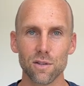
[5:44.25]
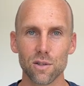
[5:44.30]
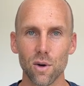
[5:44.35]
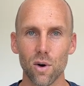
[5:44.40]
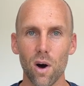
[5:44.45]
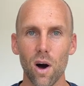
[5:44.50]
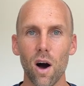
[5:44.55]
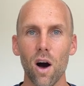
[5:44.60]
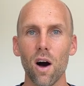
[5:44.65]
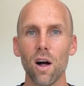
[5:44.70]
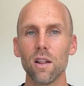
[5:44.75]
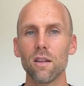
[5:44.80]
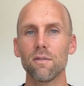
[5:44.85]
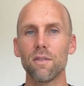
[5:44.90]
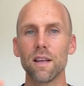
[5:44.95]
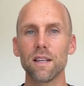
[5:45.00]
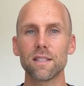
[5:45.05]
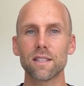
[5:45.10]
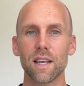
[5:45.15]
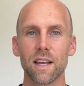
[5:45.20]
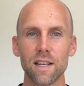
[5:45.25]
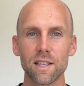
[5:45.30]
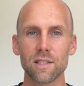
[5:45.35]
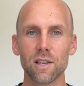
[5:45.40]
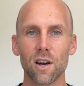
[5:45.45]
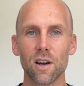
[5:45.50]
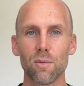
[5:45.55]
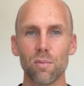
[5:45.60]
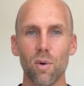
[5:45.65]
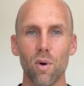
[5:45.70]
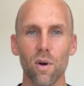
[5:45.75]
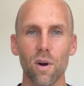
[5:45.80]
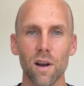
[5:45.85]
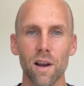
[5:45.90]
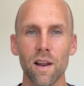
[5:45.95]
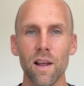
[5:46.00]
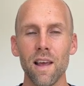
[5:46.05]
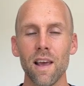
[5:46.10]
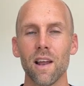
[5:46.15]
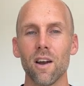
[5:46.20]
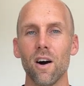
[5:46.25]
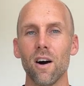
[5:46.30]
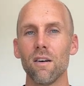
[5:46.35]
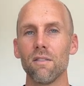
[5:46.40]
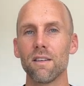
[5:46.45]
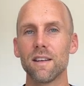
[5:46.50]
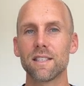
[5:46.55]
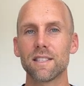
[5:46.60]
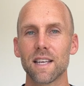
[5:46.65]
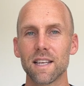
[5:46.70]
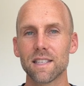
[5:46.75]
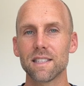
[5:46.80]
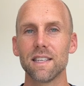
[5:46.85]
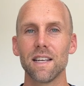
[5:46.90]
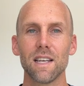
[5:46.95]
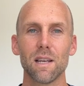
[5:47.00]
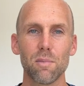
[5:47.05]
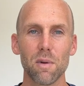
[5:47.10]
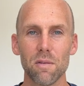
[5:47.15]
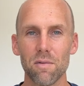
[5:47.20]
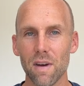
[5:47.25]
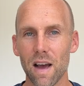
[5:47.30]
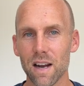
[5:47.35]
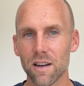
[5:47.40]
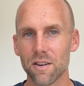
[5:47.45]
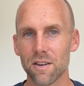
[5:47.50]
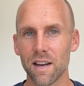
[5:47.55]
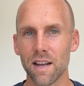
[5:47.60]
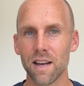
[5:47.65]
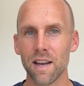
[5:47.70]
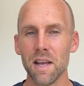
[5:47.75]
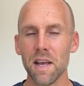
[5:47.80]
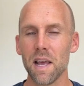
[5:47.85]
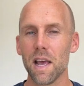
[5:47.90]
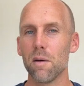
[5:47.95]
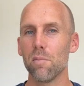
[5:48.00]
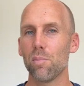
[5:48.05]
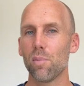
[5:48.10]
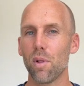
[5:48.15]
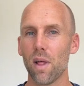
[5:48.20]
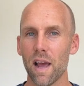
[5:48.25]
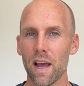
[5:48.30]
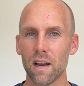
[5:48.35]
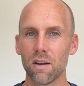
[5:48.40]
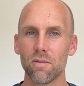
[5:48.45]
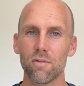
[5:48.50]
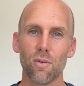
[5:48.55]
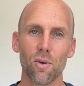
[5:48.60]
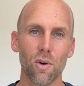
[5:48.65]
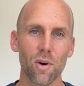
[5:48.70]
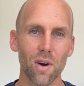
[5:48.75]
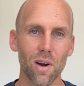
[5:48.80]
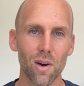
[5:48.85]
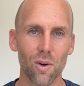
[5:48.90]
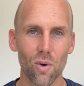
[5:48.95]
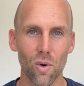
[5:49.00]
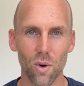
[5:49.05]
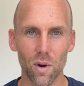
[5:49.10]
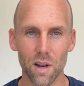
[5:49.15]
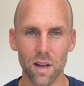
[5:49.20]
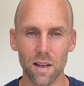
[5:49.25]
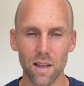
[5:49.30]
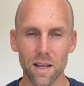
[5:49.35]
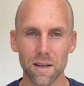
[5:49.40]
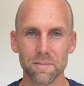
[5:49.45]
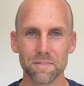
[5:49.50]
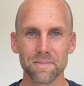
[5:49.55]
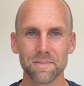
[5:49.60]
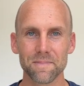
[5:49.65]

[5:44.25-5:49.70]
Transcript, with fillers: So all of these things are important and all of these things need to be factored in and planned for accordingly.